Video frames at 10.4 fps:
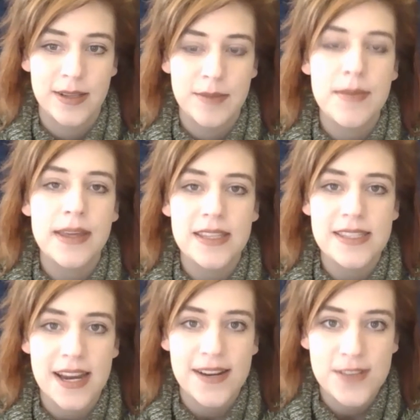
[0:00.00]
Make this
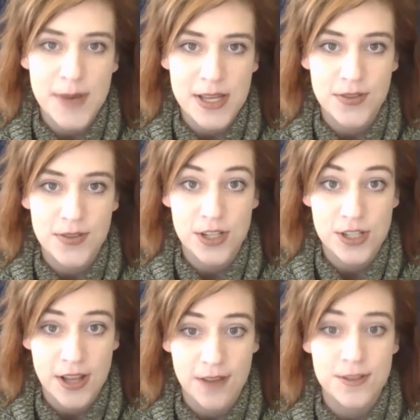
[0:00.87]
kind of space for
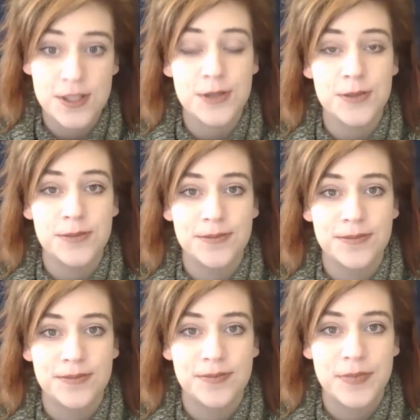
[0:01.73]
yourself, too.
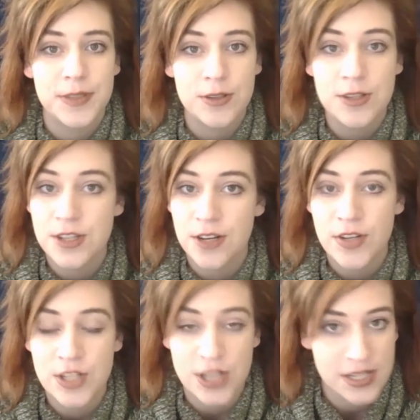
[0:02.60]
You deserve
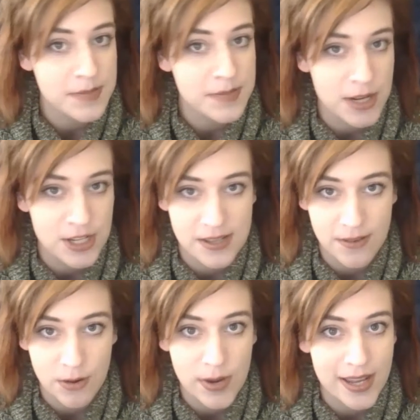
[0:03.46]
it just as much as
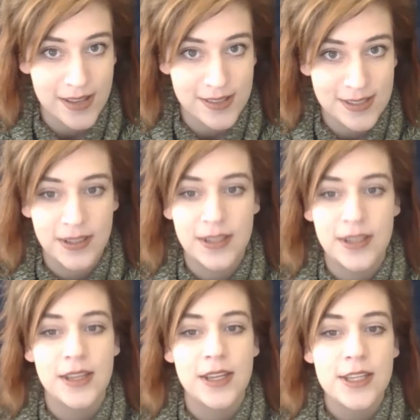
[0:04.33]
everyone else.
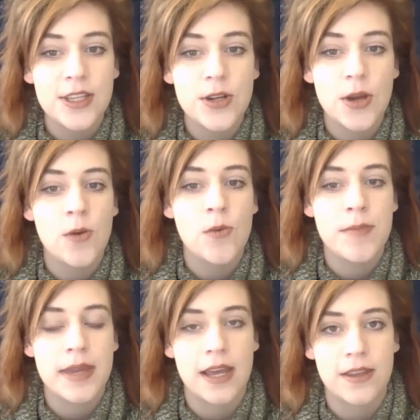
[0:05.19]
You know it will
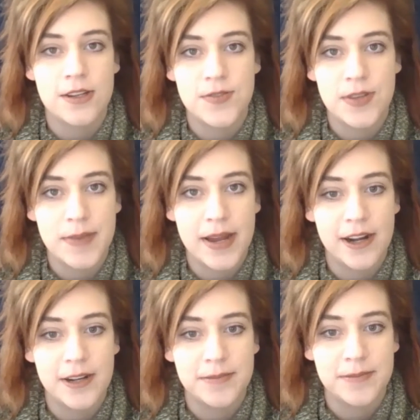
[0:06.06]
make others feel
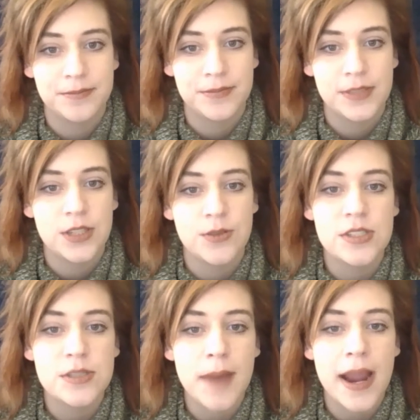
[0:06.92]
better. You
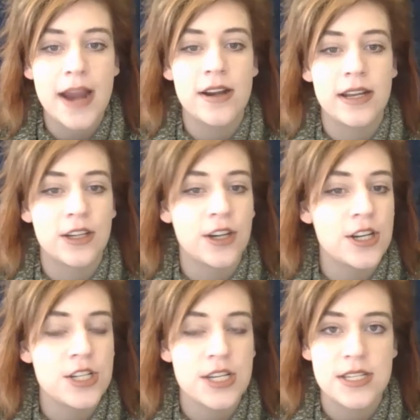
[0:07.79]
inspire and
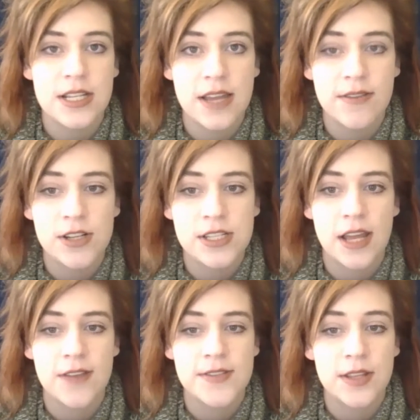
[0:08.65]
encourage us to love
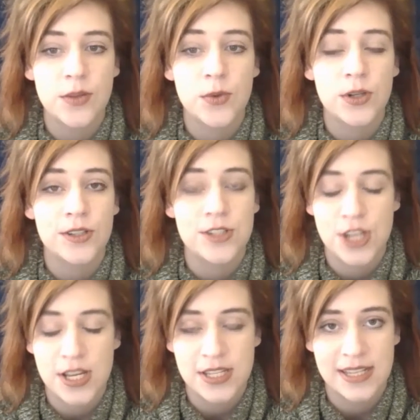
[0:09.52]
ourselves and the world
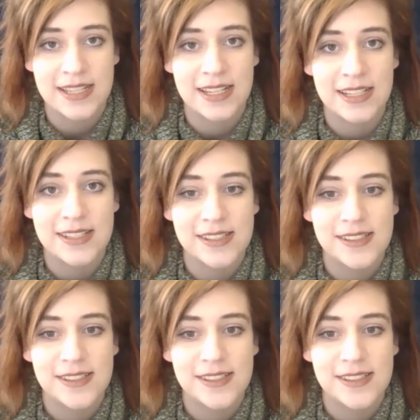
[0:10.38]
just as it is.